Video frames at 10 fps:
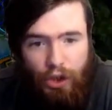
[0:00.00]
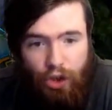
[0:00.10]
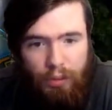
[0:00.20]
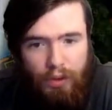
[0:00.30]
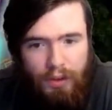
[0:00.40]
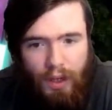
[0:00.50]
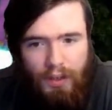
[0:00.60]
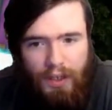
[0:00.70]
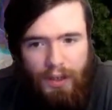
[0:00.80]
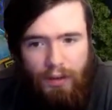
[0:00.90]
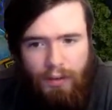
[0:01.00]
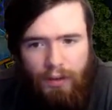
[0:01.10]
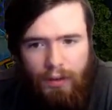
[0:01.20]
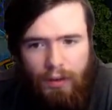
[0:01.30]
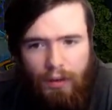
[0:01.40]
tributed, not negated.
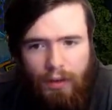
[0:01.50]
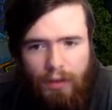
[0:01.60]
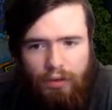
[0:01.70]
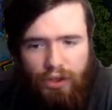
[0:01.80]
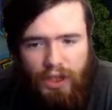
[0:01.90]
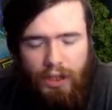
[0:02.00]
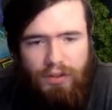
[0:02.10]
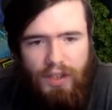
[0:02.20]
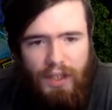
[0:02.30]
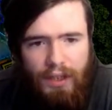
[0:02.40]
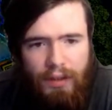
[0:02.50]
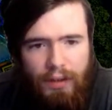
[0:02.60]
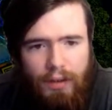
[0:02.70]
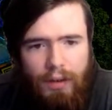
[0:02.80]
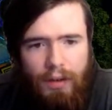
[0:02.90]
So Shiel's negated,
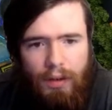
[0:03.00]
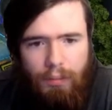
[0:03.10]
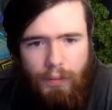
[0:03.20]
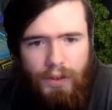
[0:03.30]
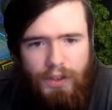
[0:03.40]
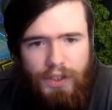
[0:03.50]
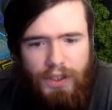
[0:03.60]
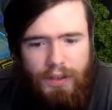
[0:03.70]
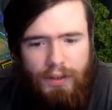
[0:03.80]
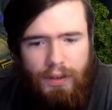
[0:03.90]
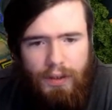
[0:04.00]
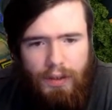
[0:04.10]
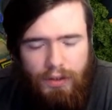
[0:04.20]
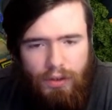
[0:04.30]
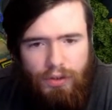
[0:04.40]
Mirror Jade
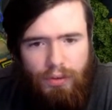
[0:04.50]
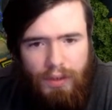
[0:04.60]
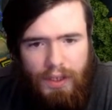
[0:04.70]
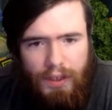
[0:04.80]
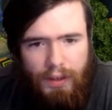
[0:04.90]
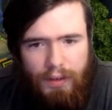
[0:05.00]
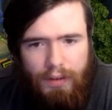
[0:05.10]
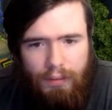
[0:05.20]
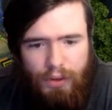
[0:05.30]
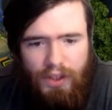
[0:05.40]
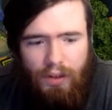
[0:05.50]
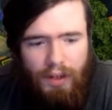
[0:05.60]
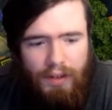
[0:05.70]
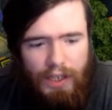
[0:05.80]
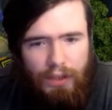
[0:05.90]
is also negated. We're still going to
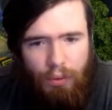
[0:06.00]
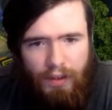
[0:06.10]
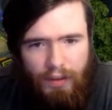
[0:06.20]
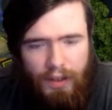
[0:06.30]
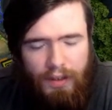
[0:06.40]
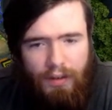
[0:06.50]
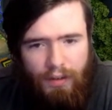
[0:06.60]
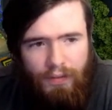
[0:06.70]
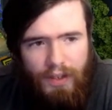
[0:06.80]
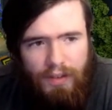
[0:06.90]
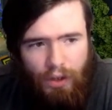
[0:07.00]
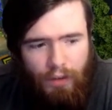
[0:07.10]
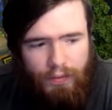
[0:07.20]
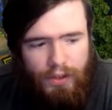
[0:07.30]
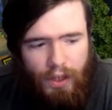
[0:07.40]
take 28 to the face here
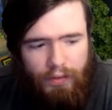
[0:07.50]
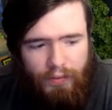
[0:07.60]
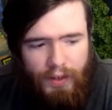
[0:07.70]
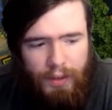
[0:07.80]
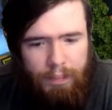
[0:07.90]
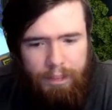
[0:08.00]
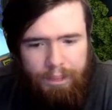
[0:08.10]
off of Starving Venom,